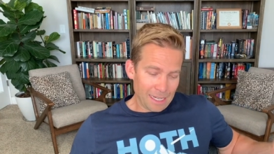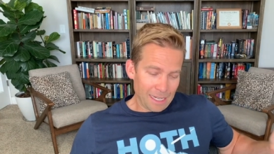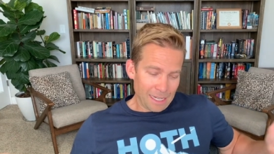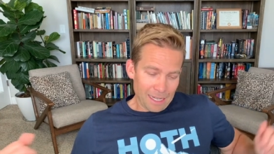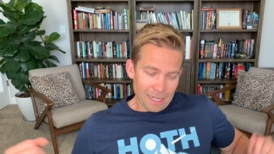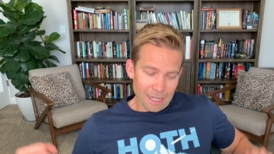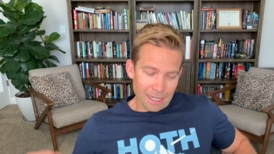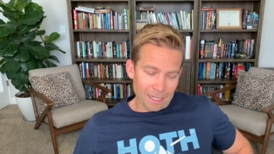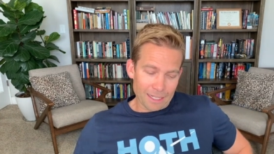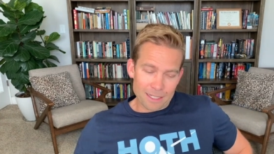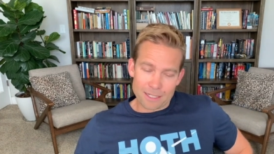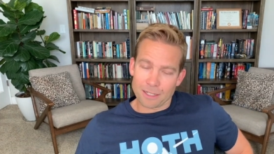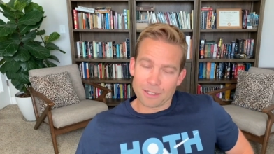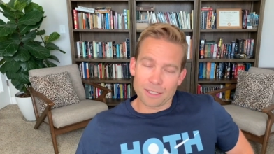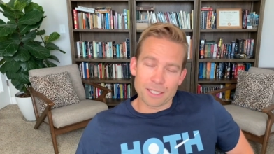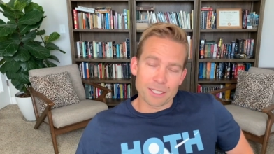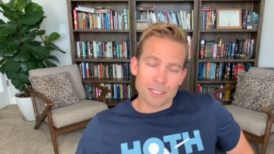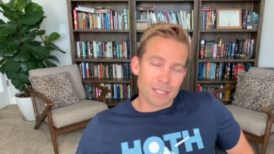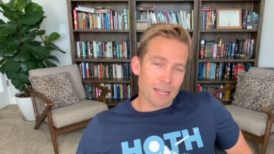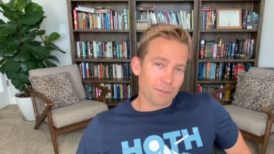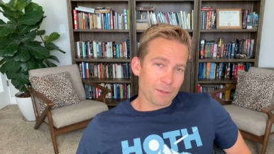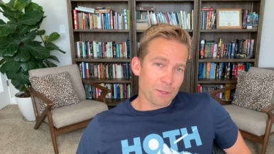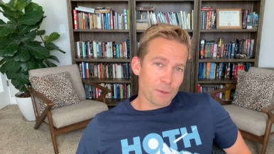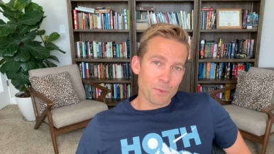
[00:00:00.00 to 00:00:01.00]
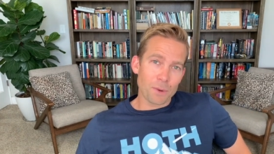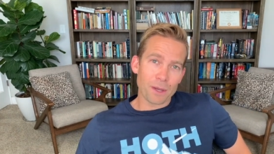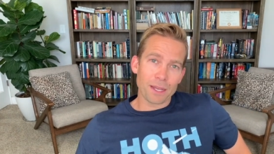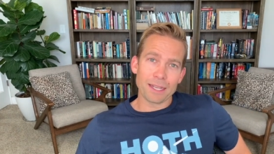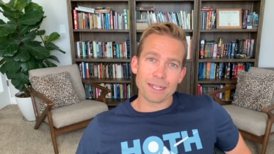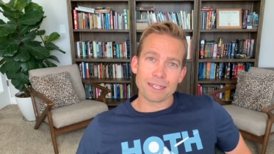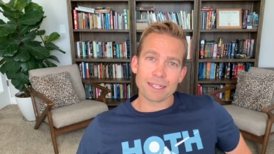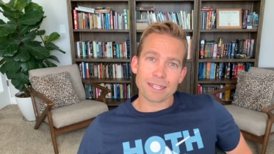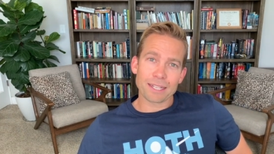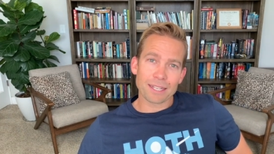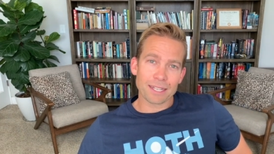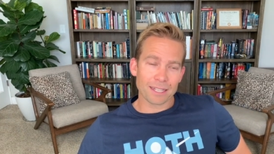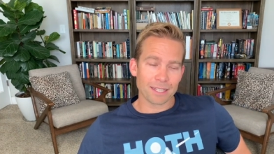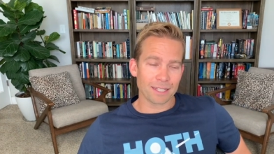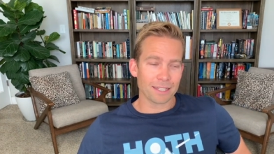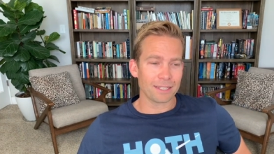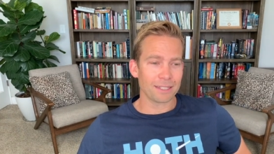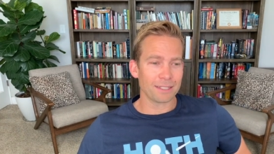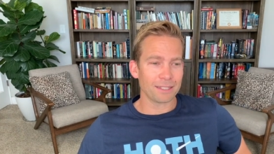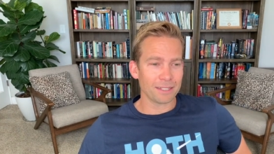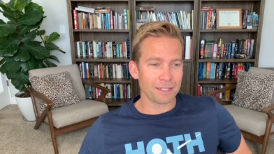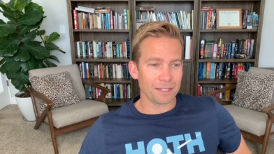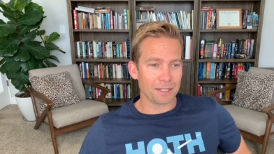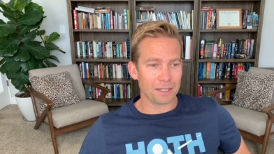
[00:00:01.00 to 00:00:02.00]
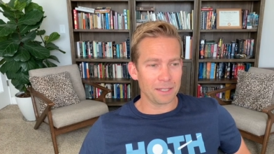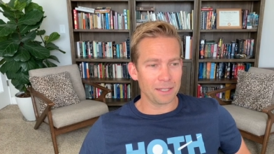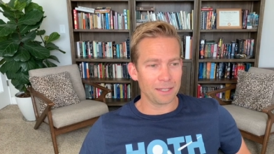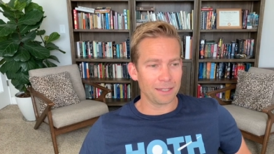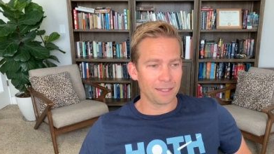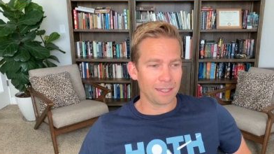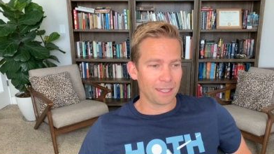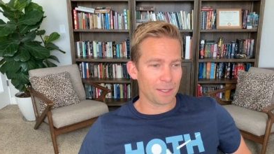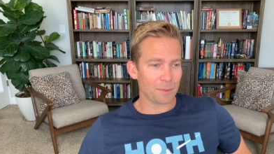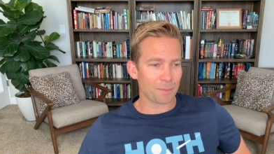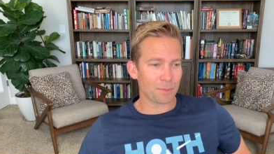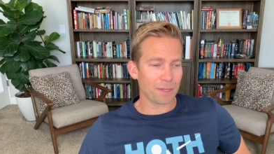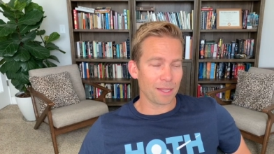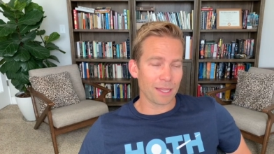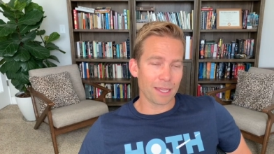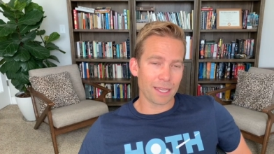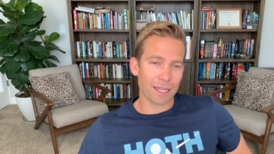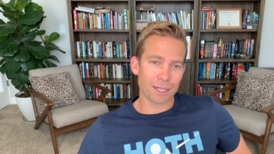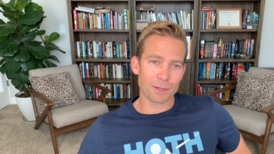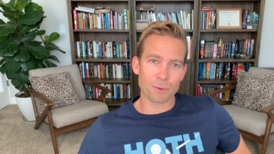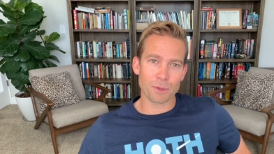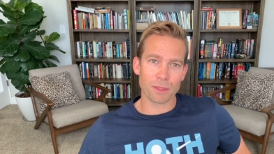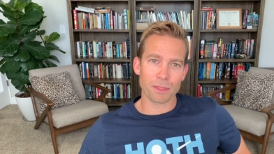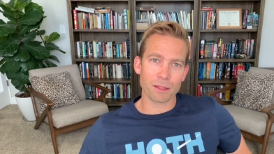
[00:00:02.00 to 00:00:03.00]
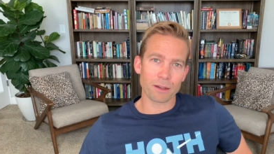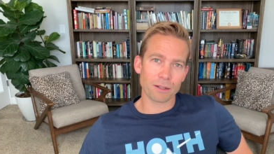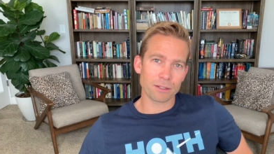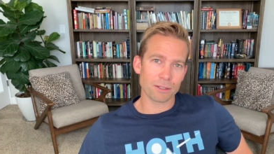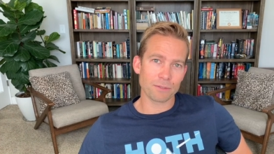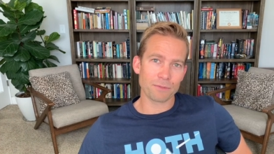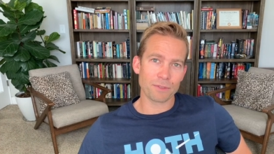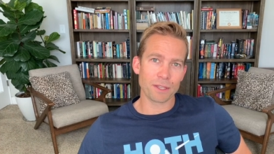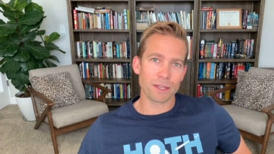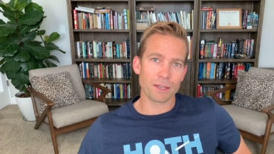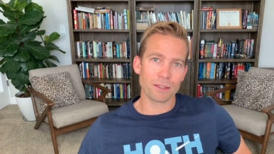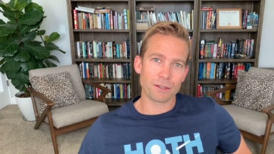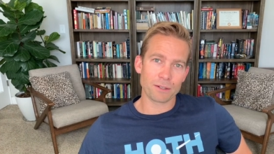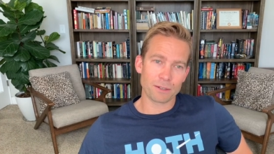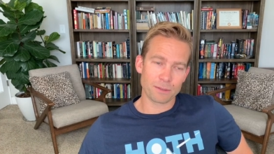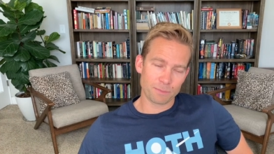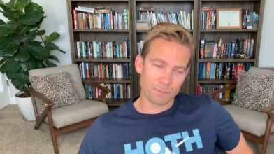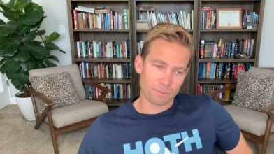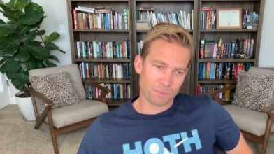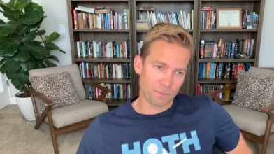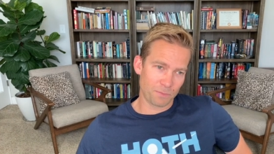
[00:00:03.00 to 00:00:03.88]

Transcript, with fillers: I guess I'll just have to wait and play it with all of the other,